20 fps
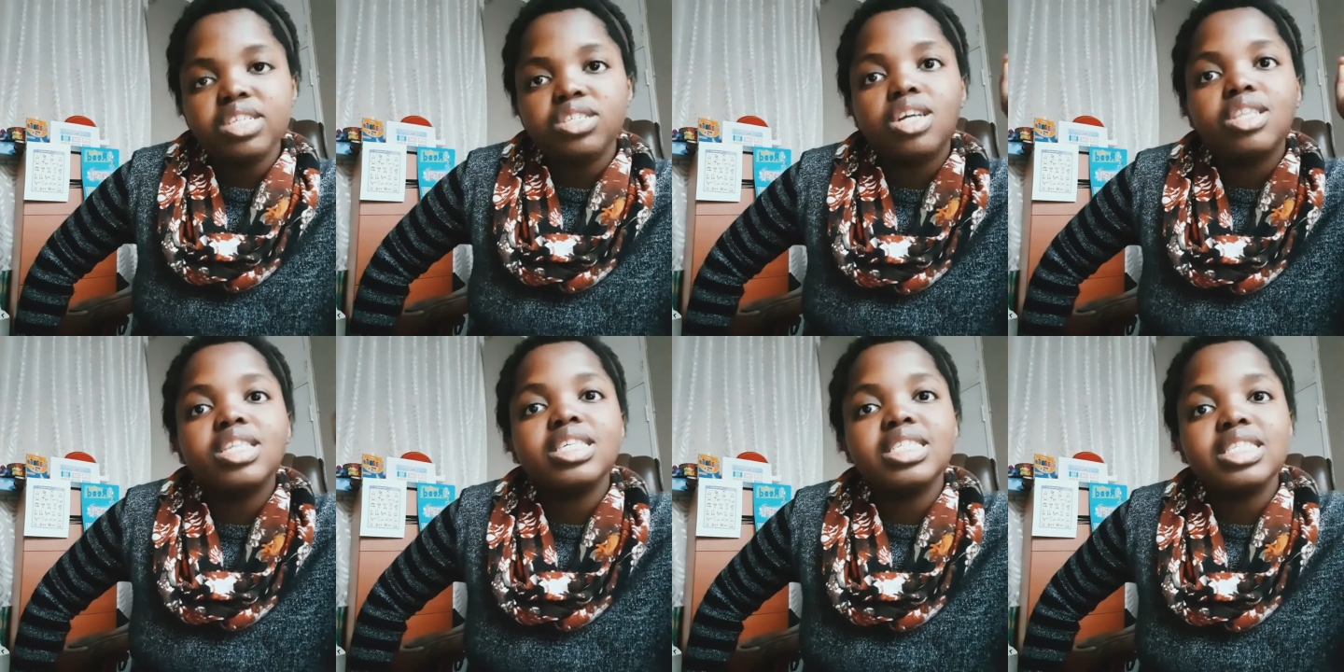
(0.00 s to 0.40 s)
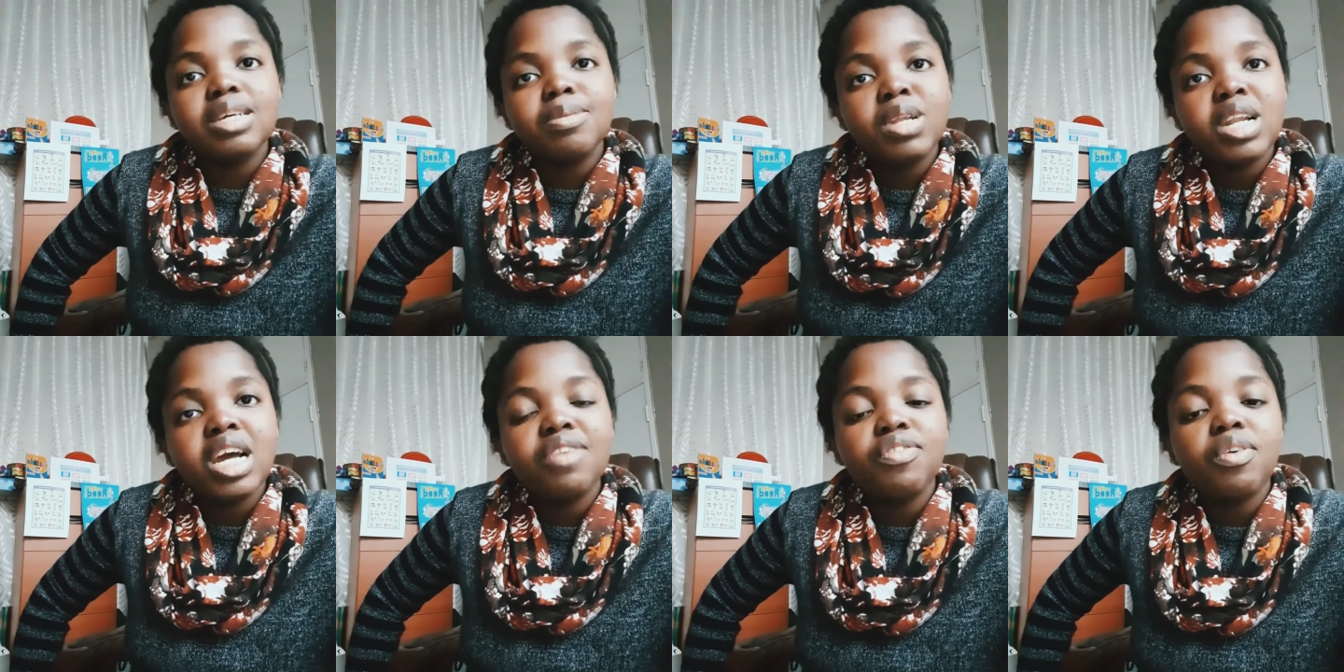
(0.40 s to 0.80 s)
on the
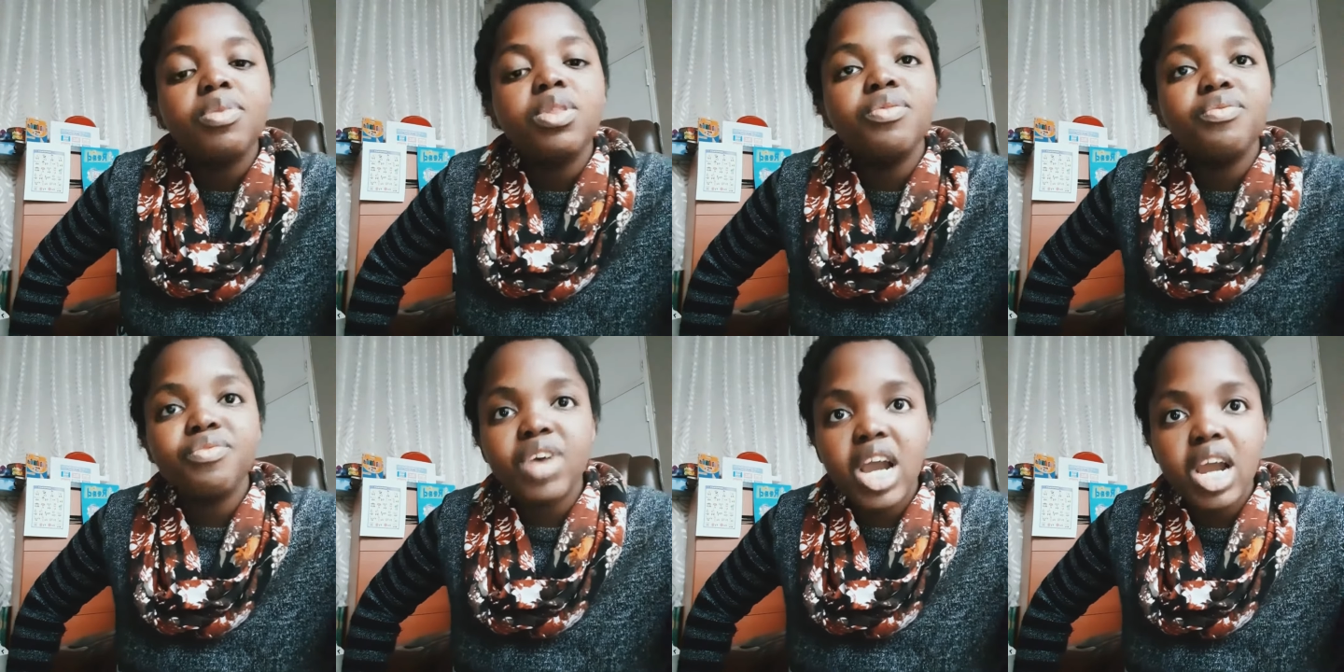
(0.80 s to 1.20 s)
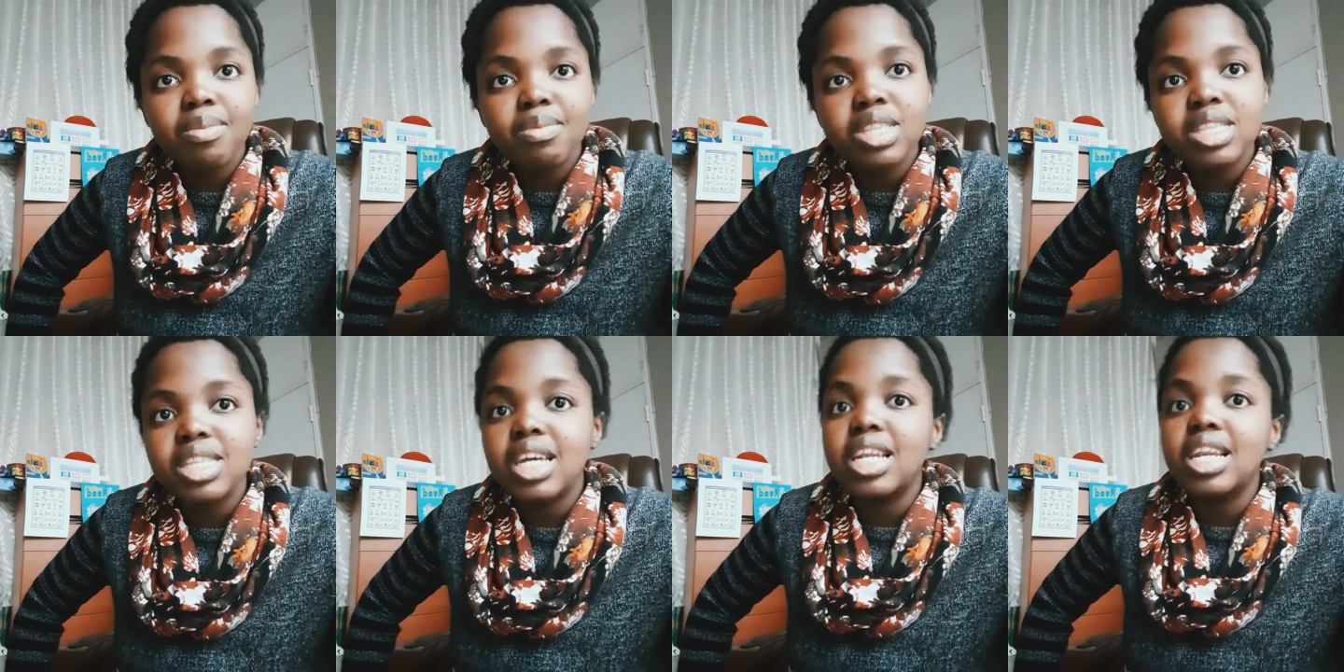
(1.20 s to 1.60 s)
stimuli from the
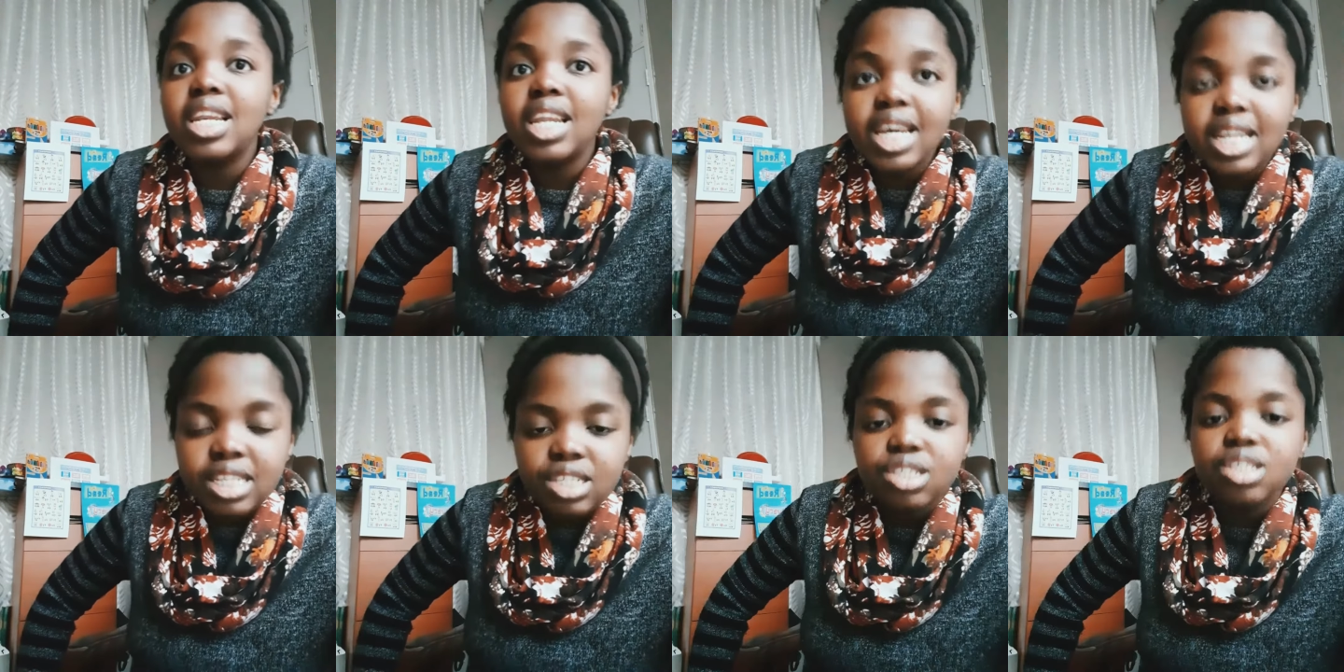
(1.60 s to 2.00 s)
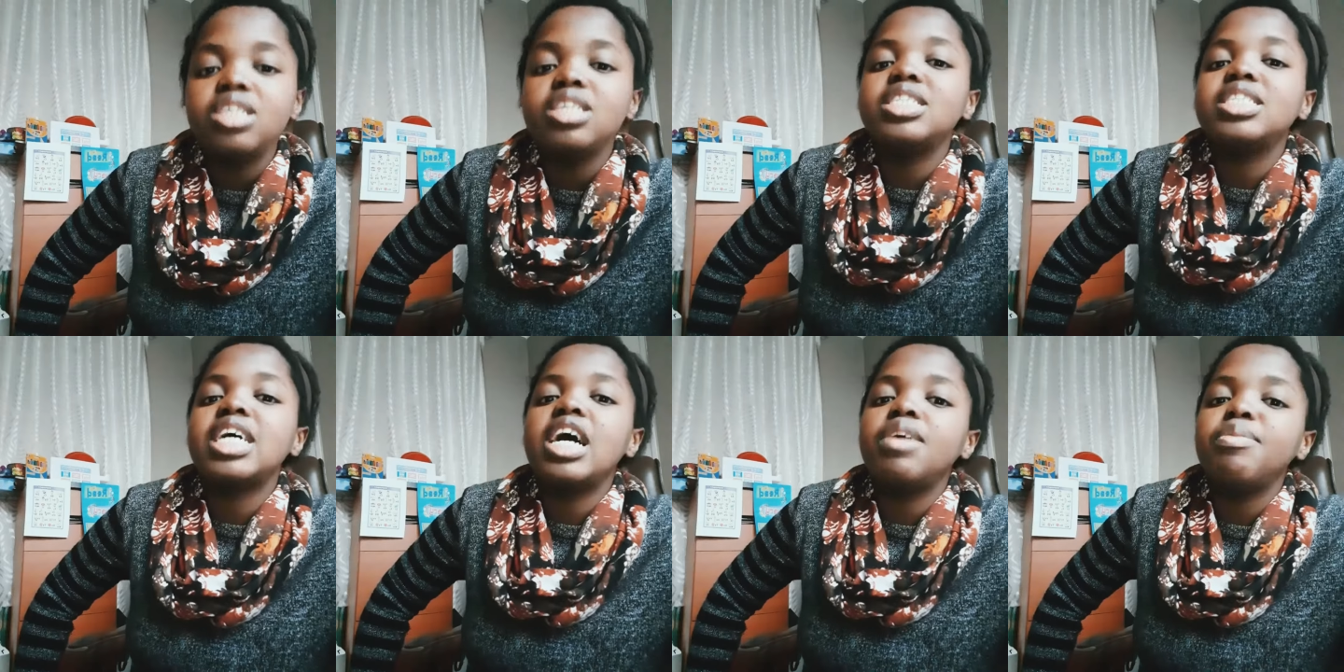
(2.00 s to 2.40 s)
environment that led to the
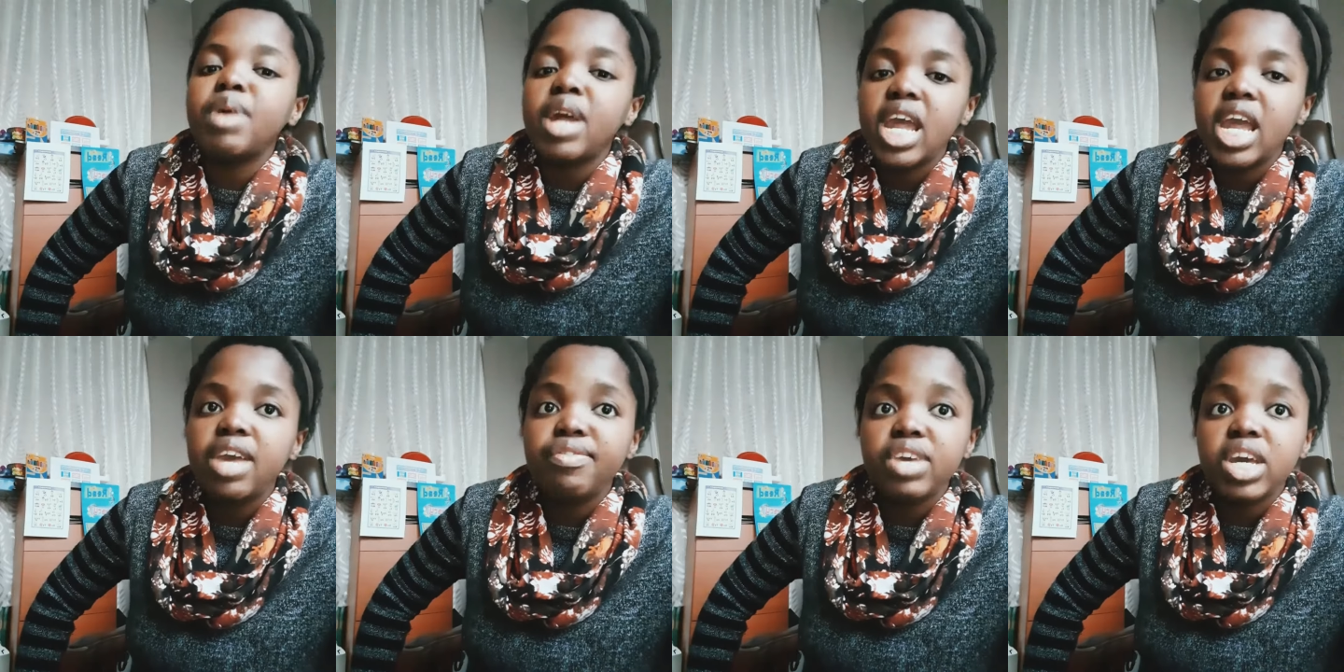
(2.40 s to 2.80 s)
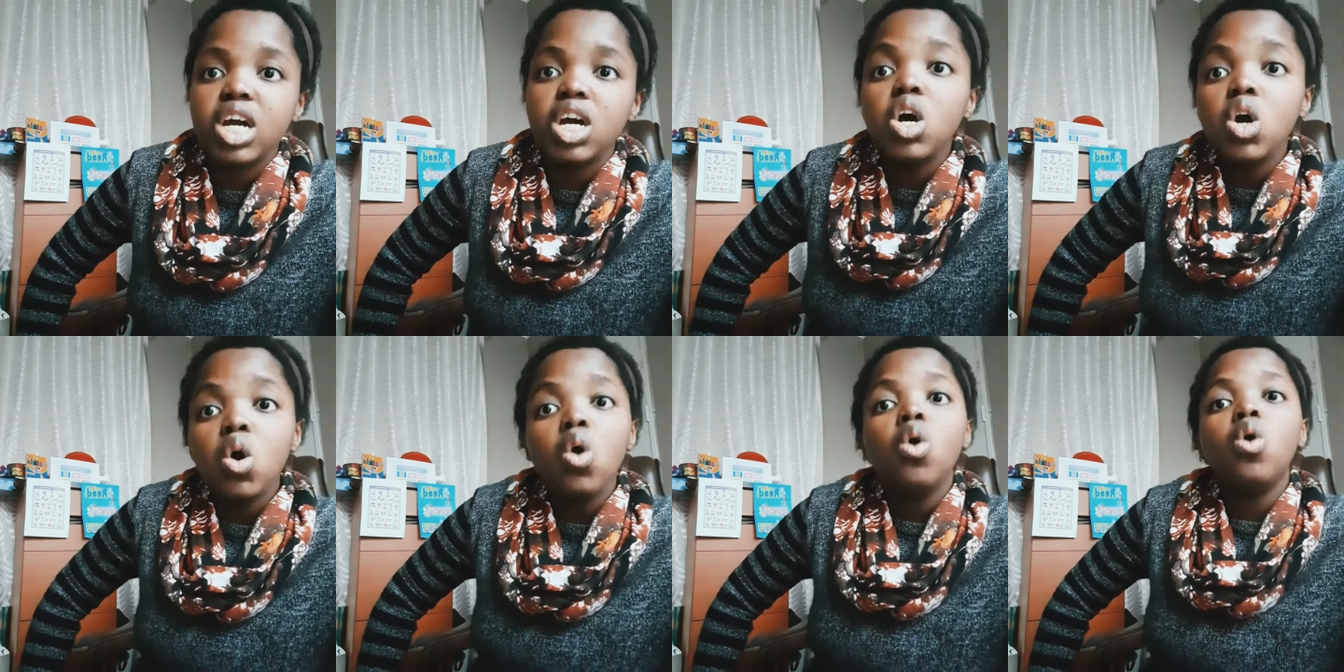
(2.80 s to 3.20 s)
desired behavior
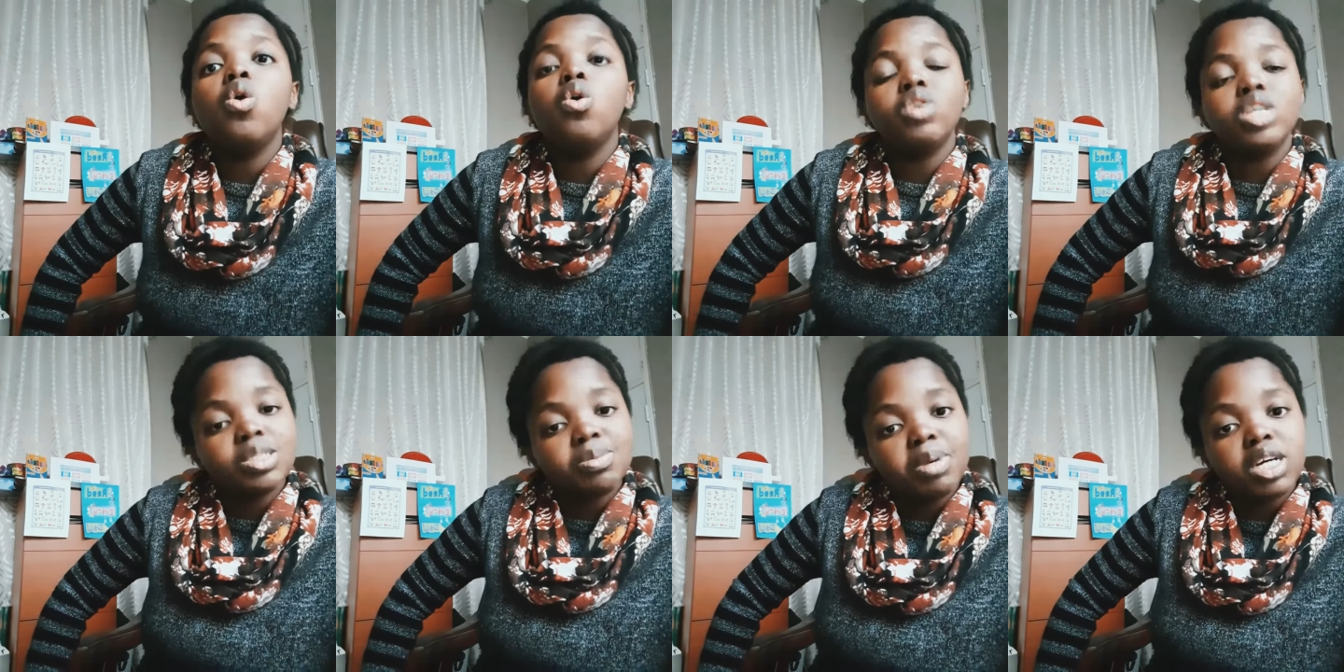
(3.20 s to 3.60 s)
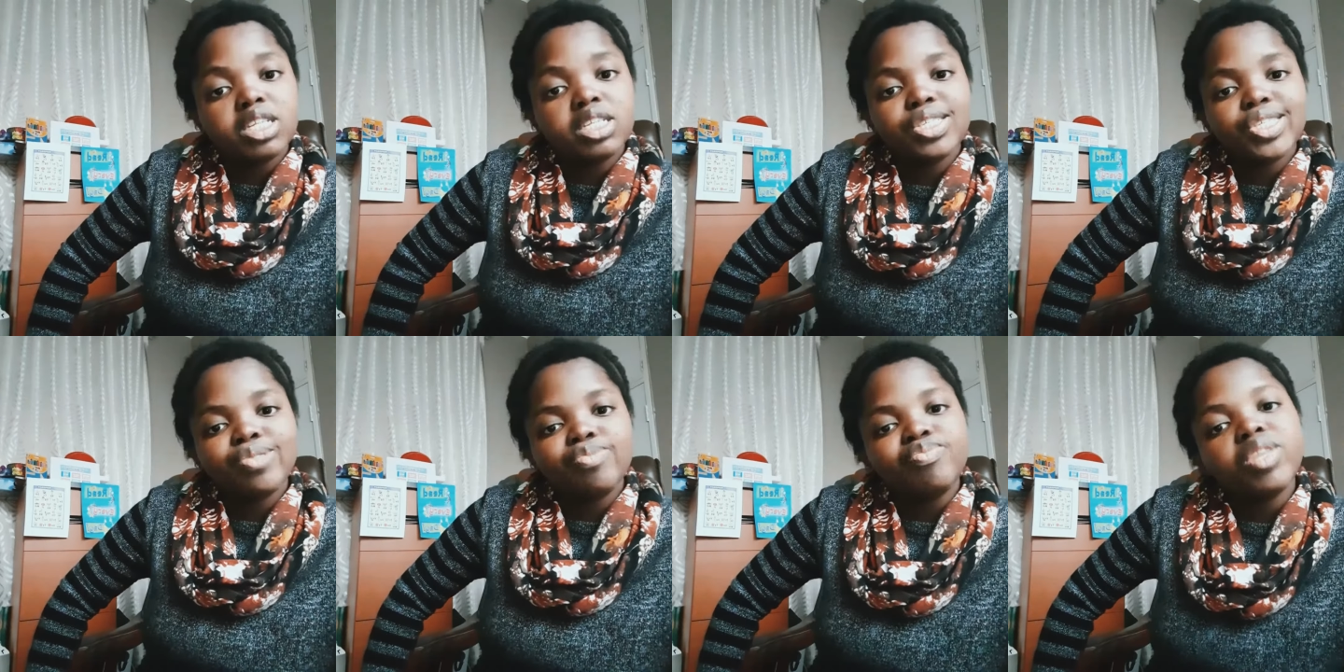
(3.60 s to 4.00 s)
or
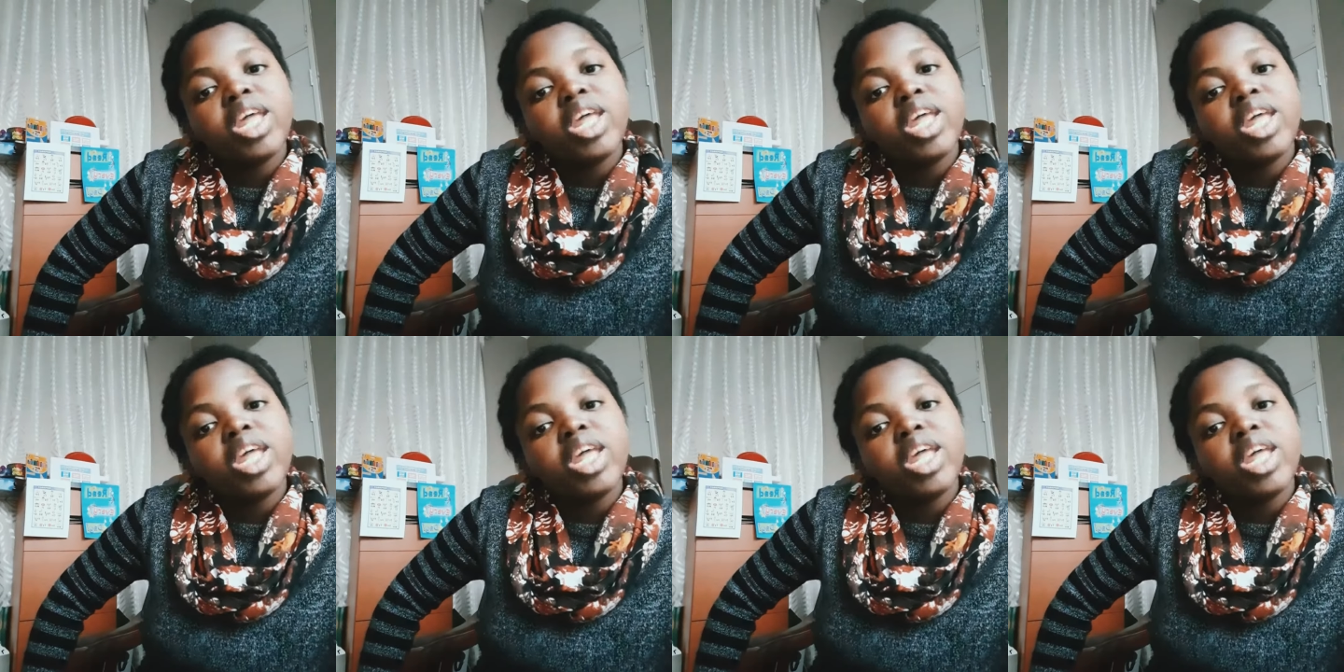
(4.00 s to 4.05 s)
response.